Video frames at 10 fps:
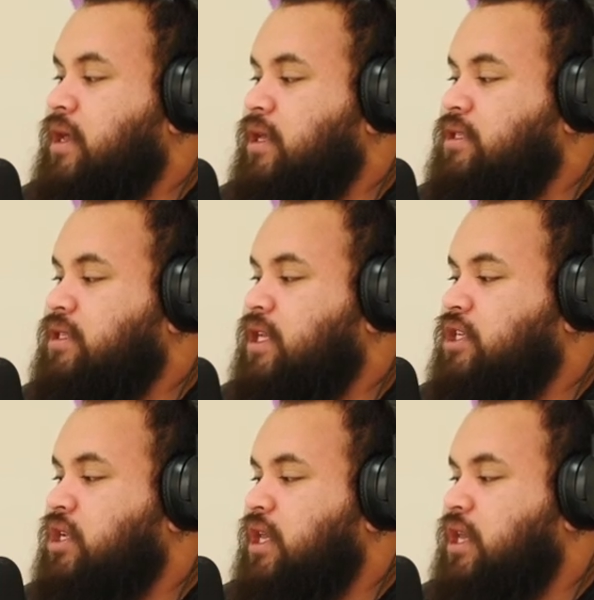it's
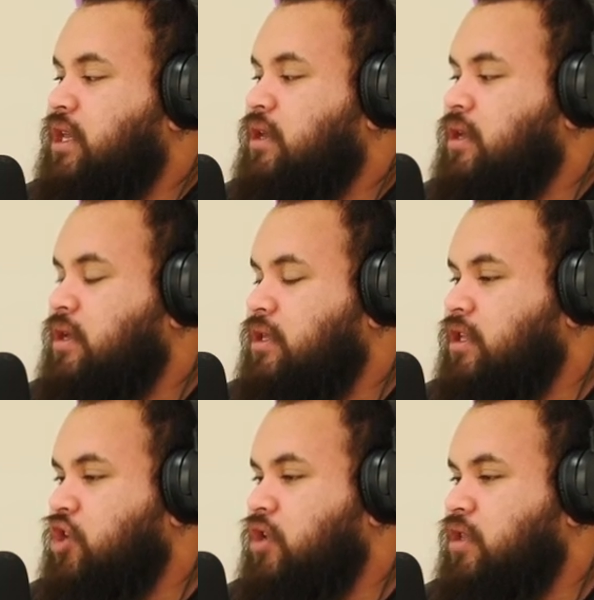essentially
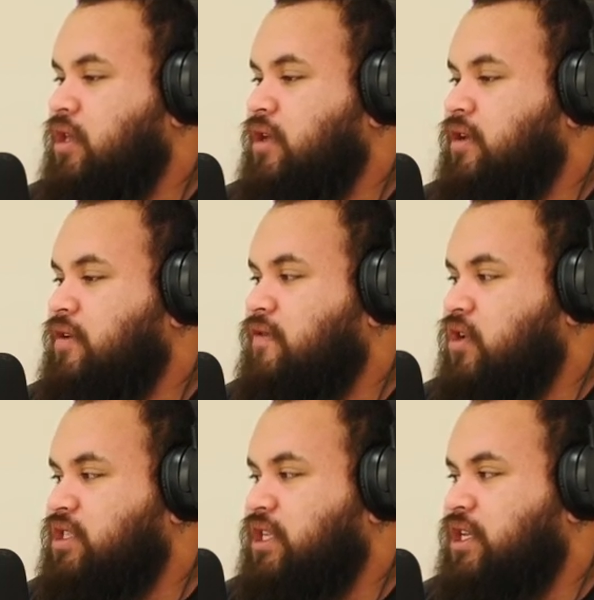the
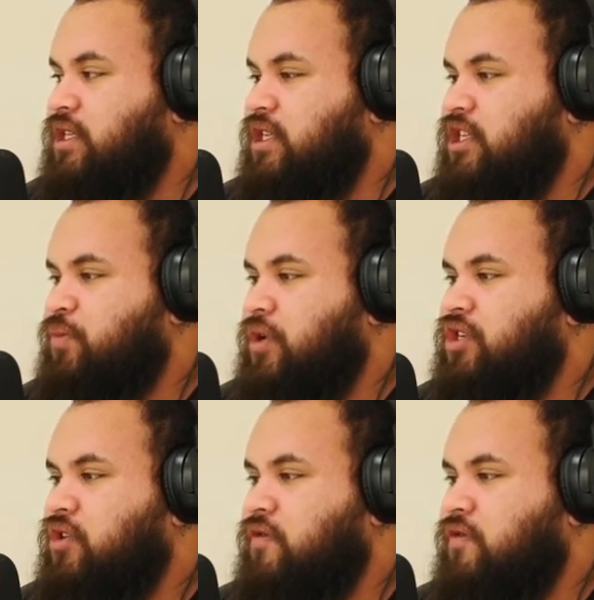velocity is an expression